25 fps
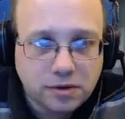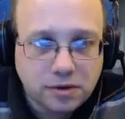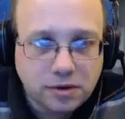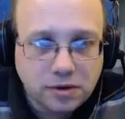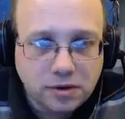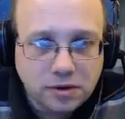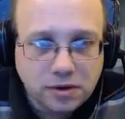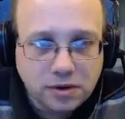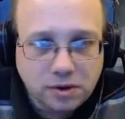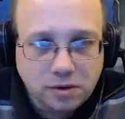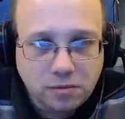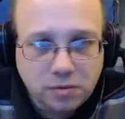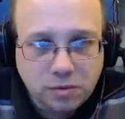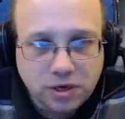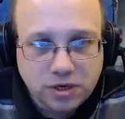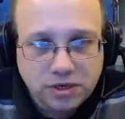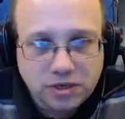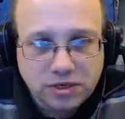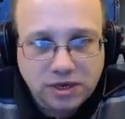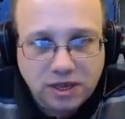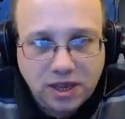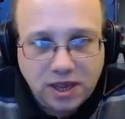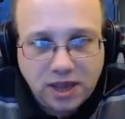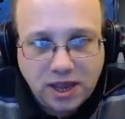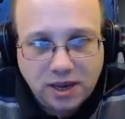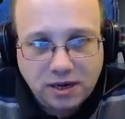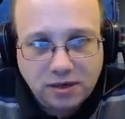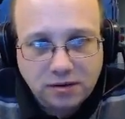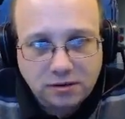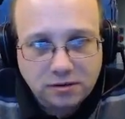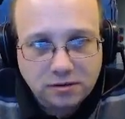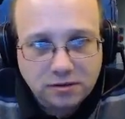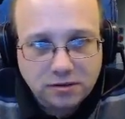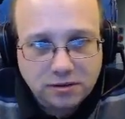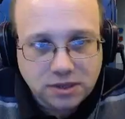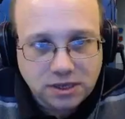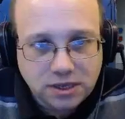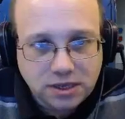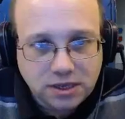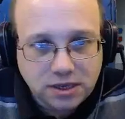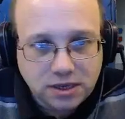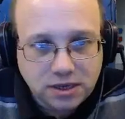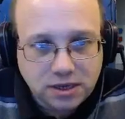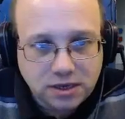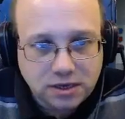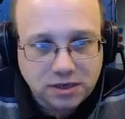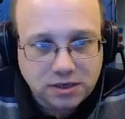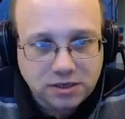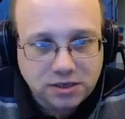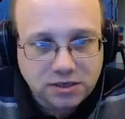And once again,
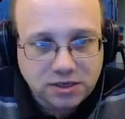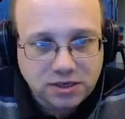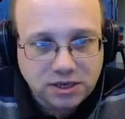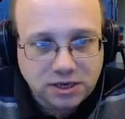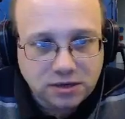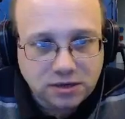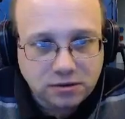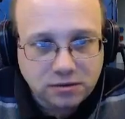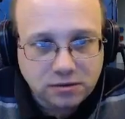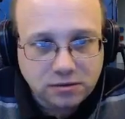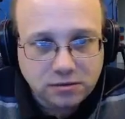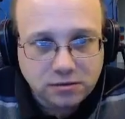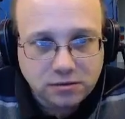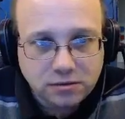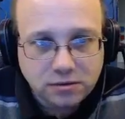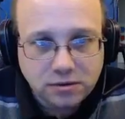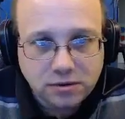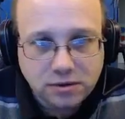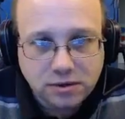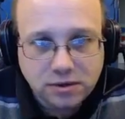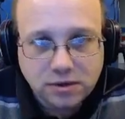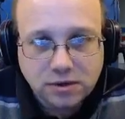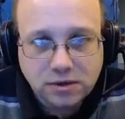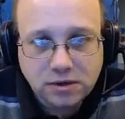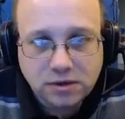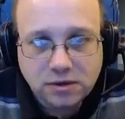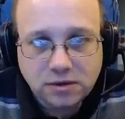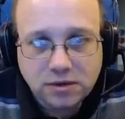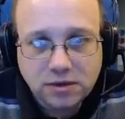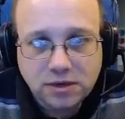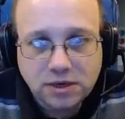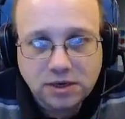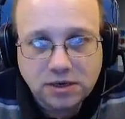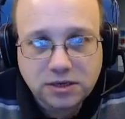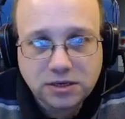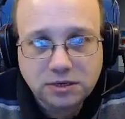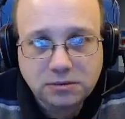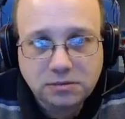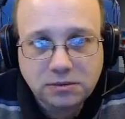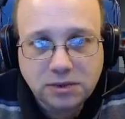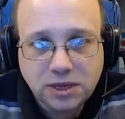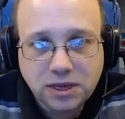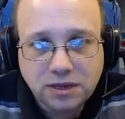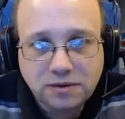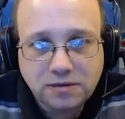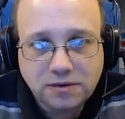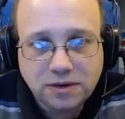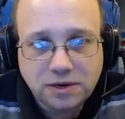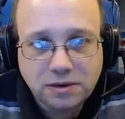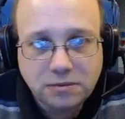the signal needs to be
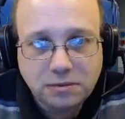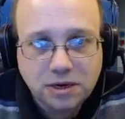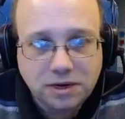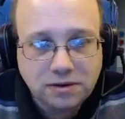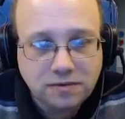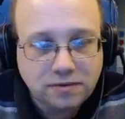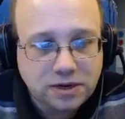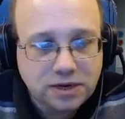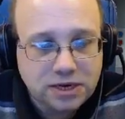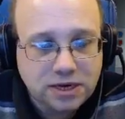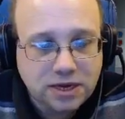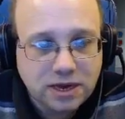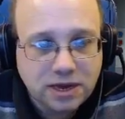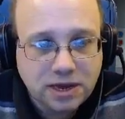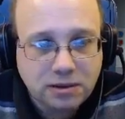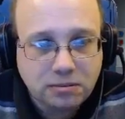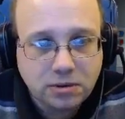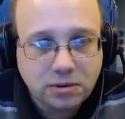given a bit of a tab.